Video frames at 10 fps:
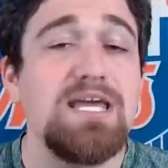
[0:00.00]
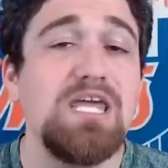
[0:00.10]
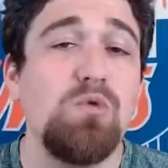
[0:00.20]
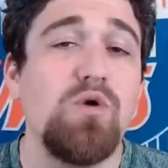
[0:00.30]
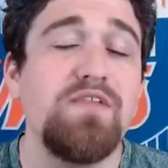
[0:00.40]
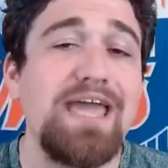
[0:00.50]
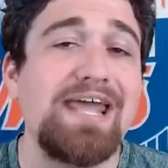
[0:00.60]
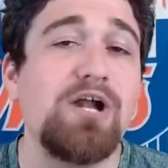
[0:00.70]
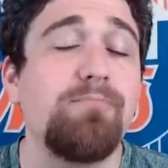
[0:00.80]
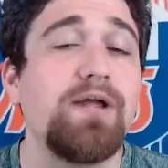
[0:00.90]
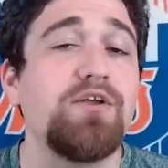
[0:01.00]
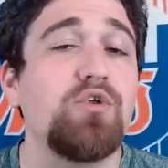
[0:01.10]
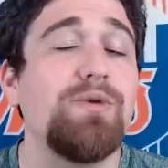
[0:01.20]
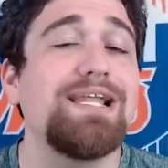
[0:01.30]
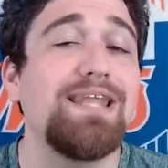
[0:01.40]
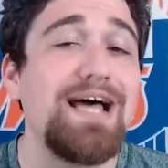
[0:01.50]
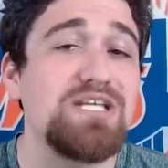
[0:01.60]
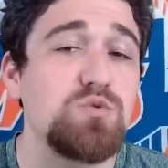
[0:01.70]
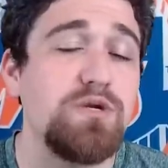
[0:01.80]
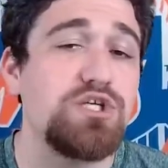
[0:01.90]
He won the NL Player of the Week
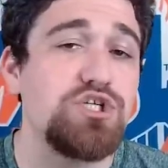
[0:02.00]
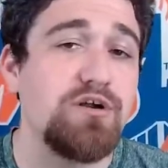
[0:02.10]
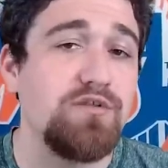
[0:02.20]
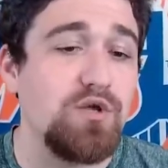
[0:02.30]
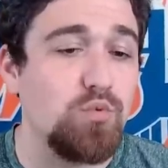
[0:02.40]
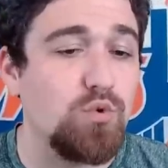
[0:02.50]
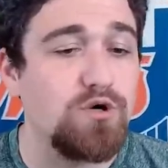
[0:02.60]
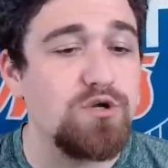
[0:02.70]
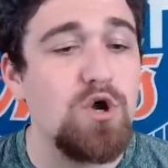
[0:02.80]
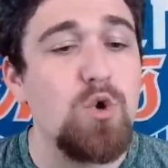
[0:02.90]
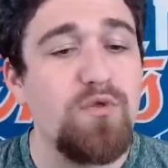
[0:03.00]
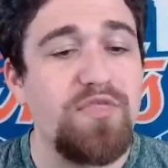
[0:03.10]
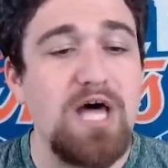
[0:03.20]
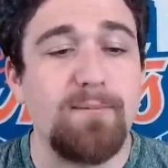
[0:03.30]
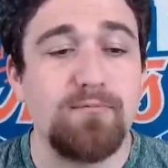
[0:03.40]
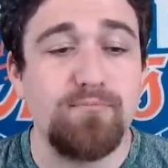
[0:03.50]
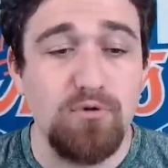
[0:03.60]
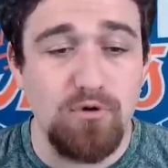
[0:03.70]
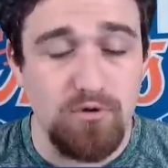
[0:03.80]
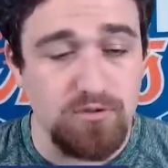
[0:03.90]
last week, sharing the award with Albert
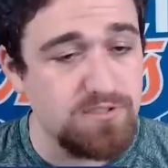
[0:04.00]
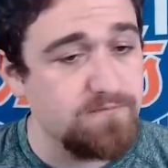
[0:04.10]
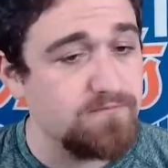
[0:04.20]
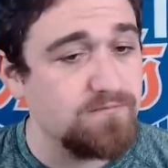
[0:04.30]
Pujols.